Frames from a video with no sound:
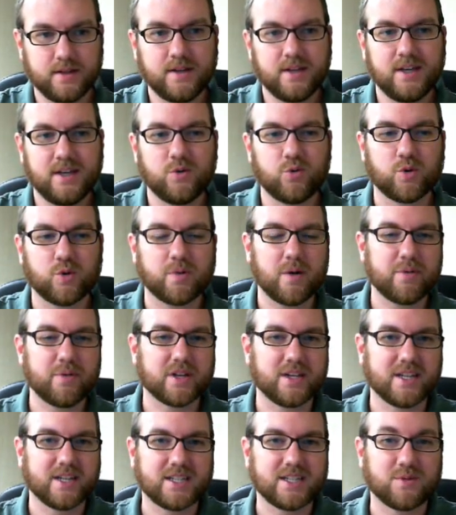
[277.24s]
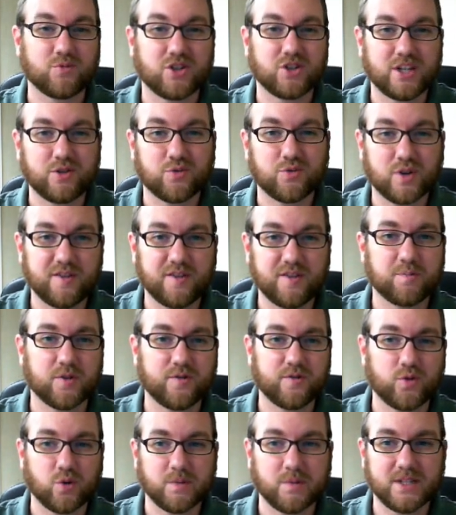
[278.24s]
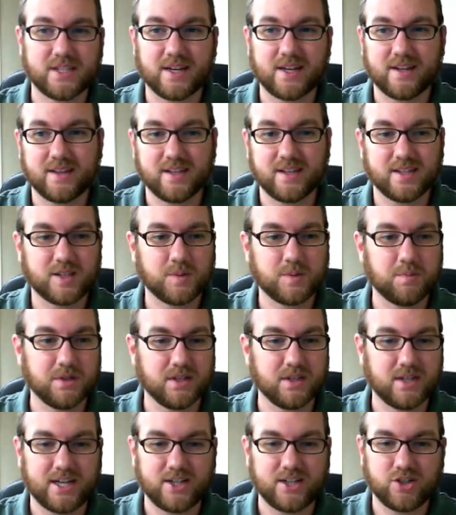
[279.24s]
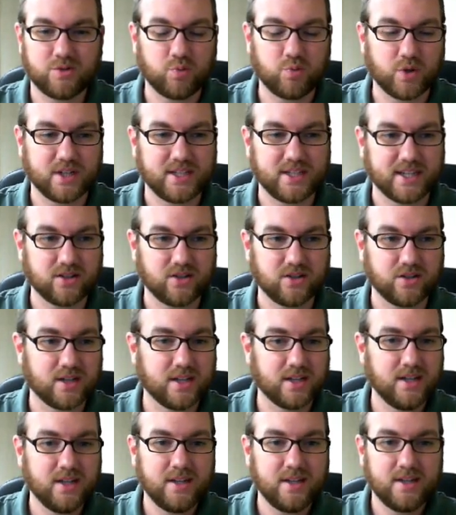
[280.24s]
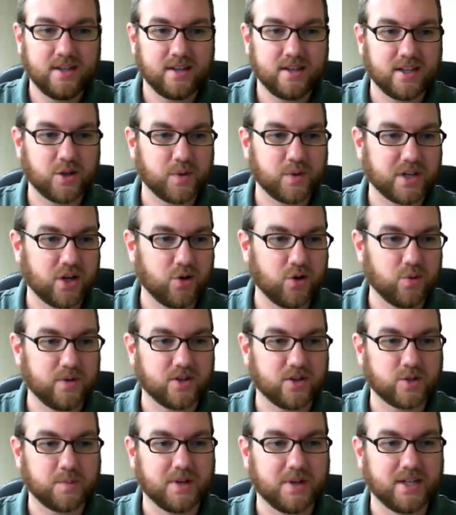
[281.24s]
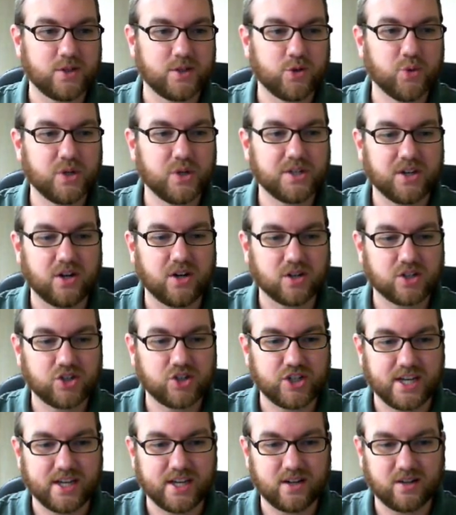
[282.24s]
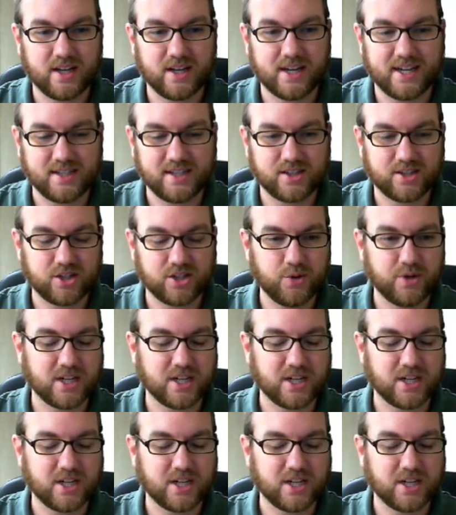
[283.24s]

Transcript: We're probably going to get some really rough performance out of this, but I just want to take a look. There we go, there's my Twill Talks channel, and it's loading